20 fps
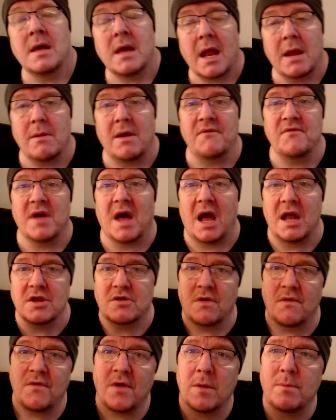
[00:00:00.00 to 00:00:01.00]
Anyway, if you like
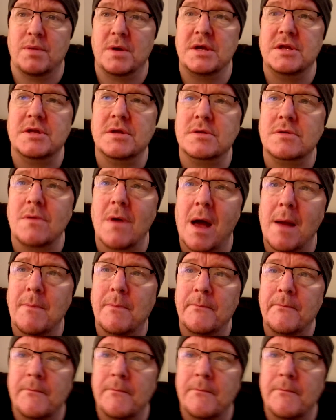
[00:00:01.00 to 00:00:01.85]
this review, please subscribe.